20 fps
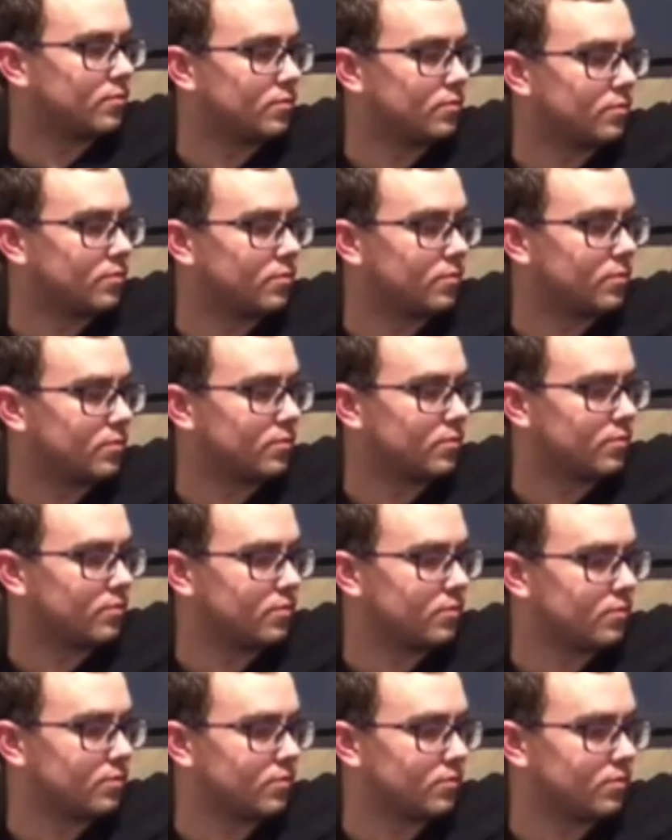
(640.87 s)

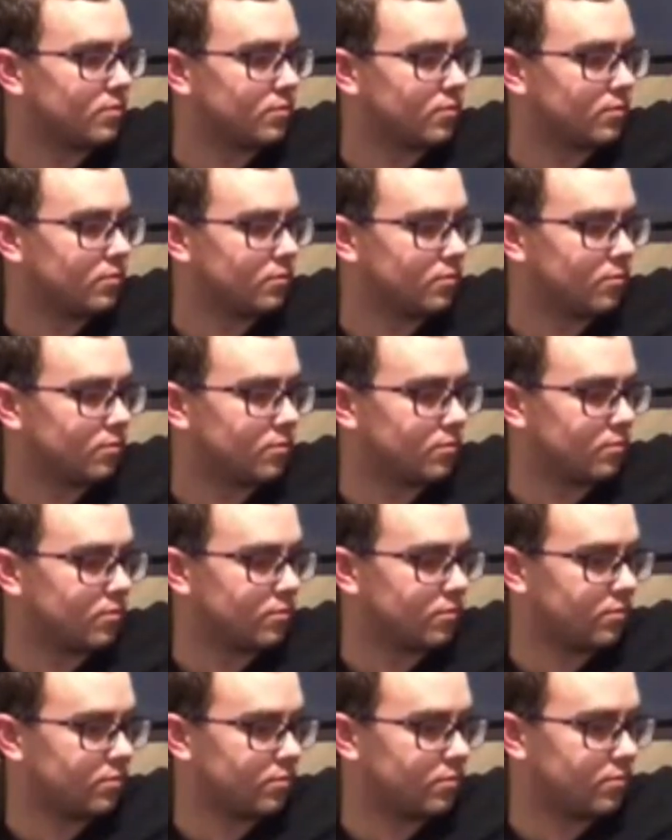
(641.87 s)

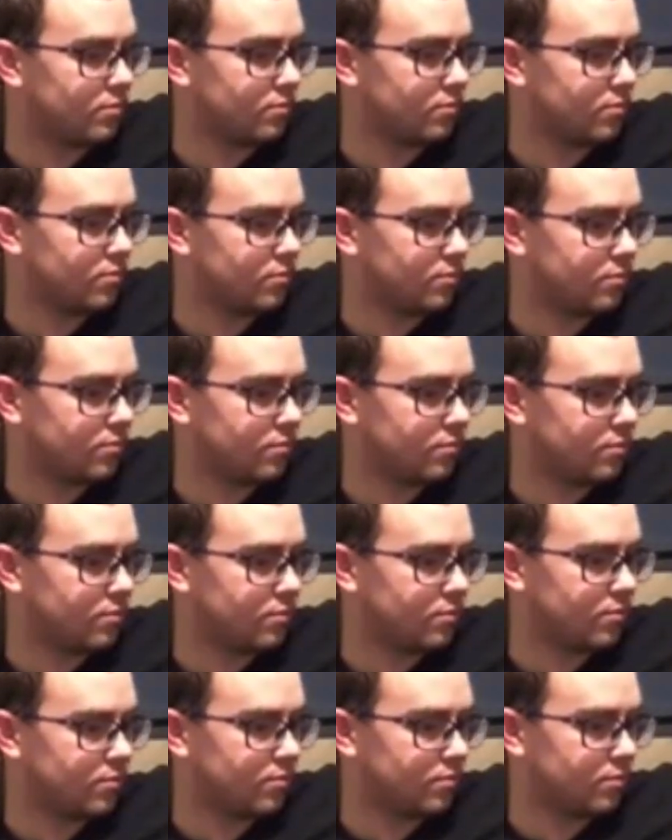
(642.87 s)

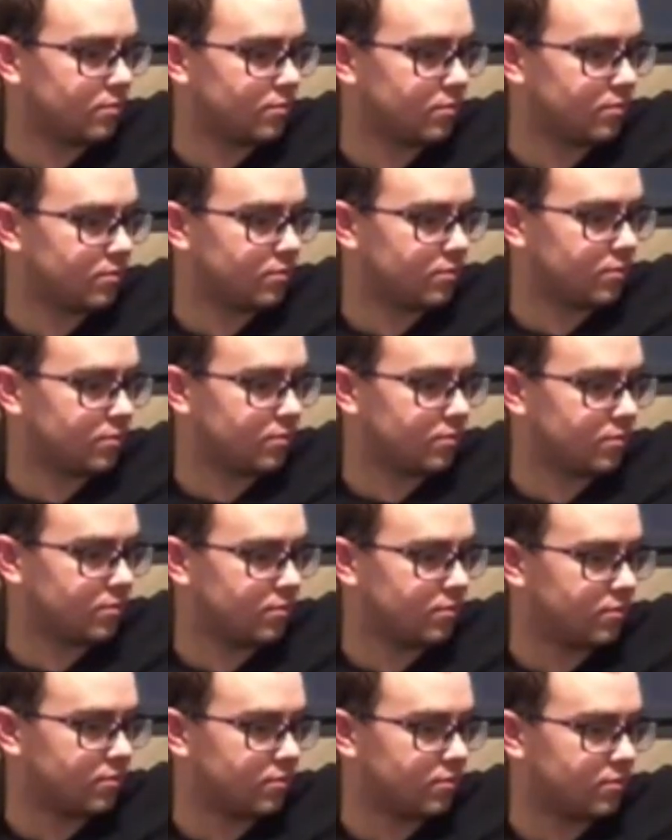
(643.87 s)

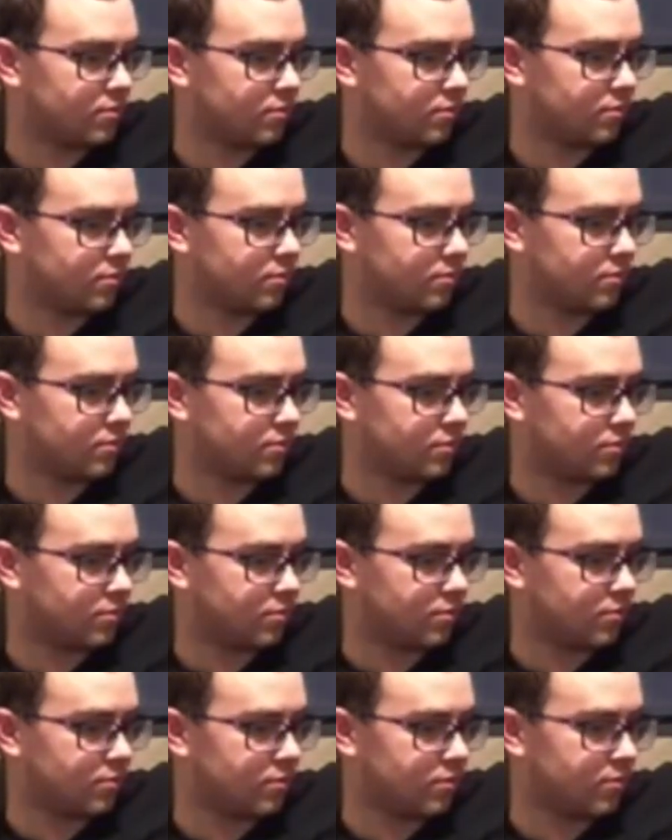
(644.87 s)

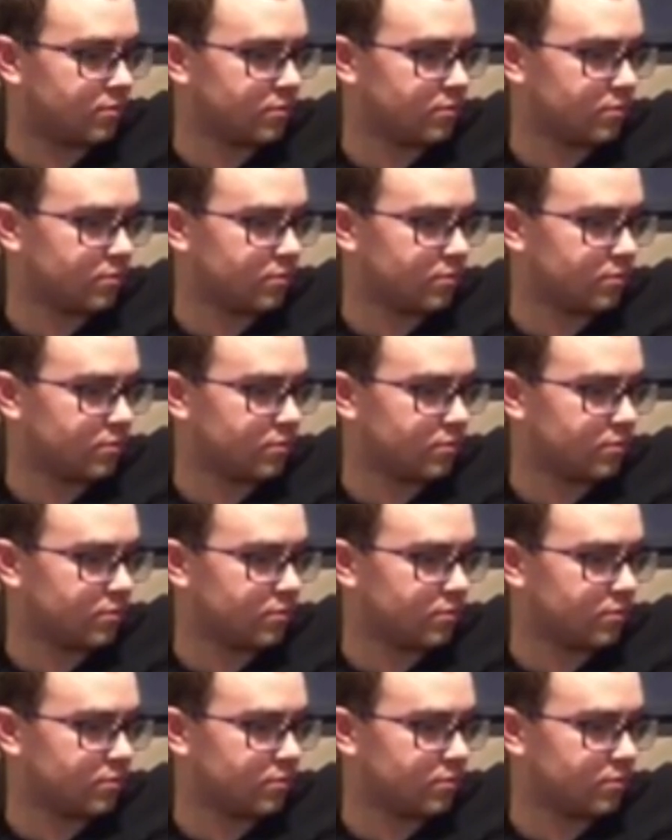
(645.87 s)
This person isn't speaking.